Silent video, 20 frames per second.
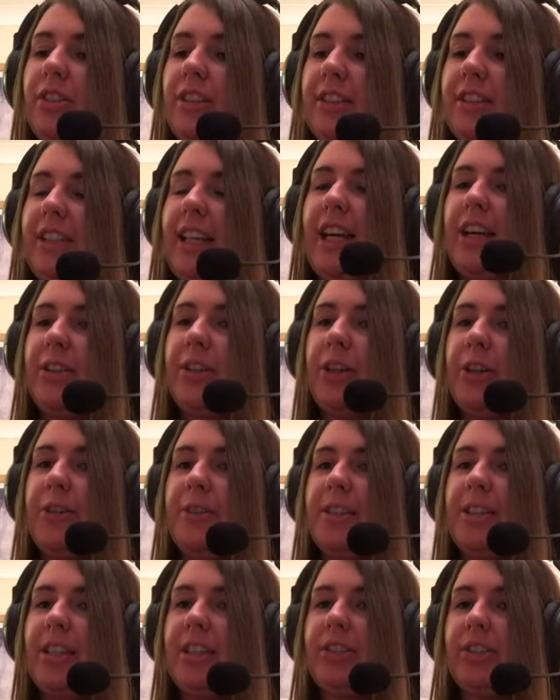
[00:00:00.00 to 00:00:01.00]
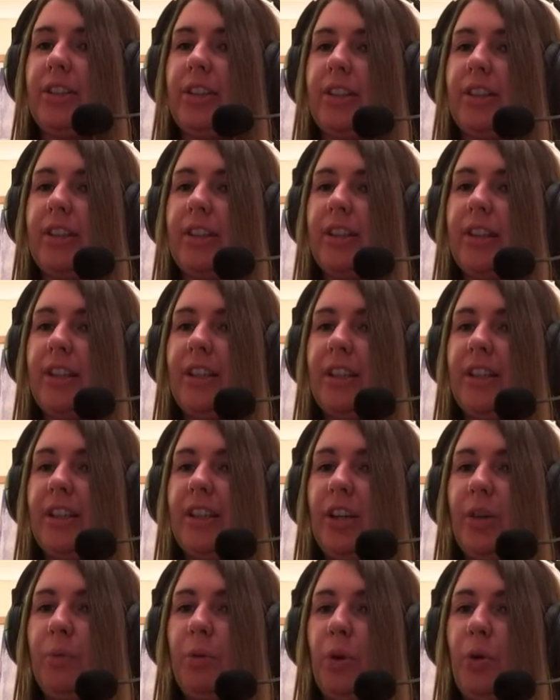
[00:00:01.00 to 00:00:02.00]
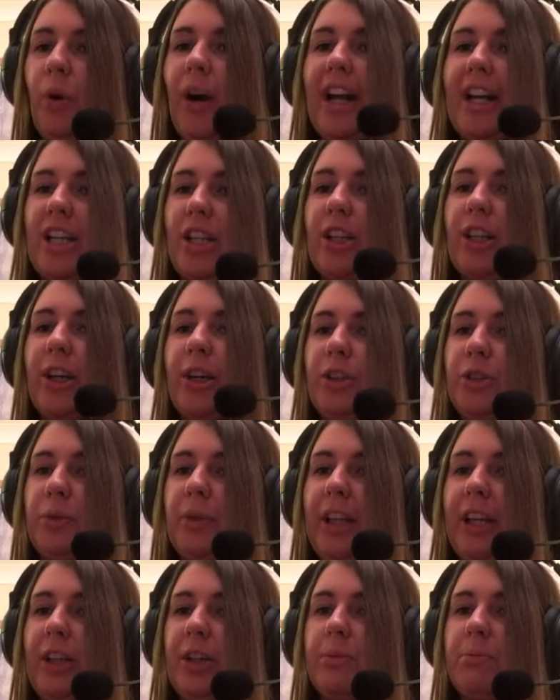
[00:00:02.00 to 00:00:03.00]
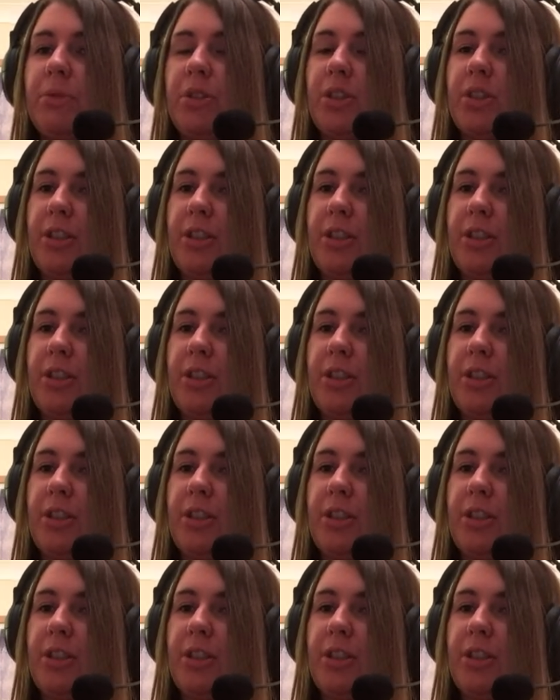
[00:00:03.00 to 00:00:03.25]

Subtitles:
could tell her and Nissa were quite close when it comes